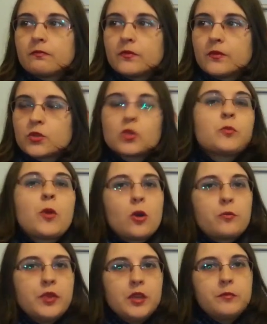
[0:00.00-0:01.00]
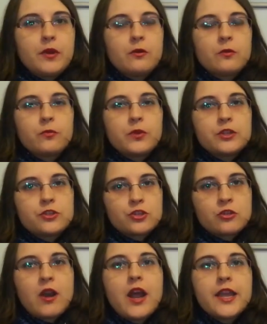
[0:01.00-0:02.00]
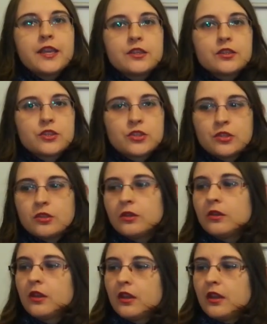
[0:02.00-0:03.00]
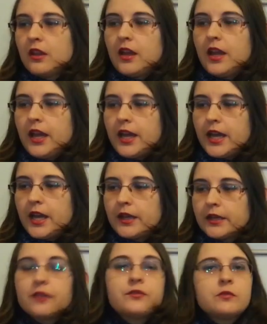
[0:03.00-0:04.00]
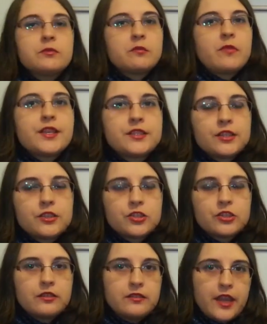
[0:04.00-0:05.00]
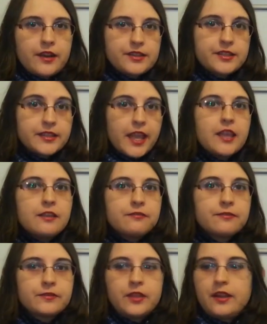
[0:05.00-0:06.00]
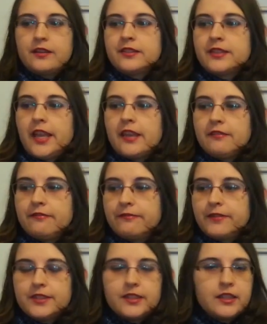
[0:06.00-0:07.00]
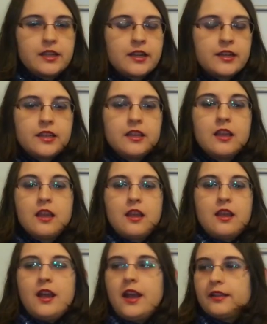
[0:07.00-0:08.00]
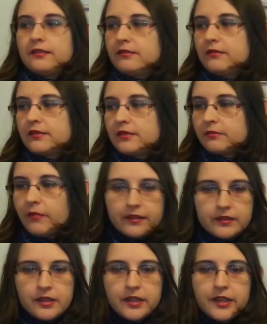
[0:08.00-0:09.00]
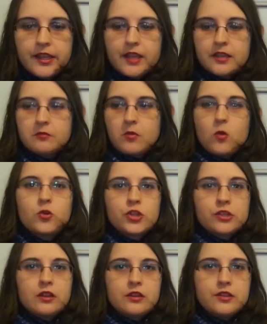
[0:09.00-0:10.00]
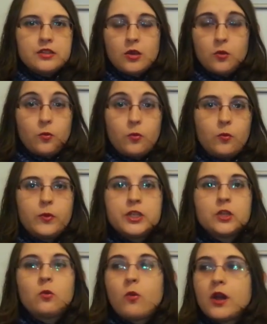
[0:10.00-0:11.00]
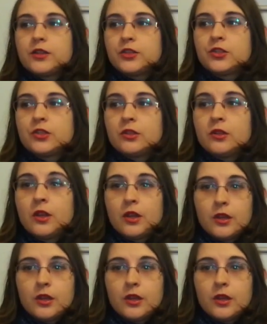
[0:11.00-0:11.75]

support people, and we're trying to give them the message that they're safe physically and mentally and emotionally. So we don't want to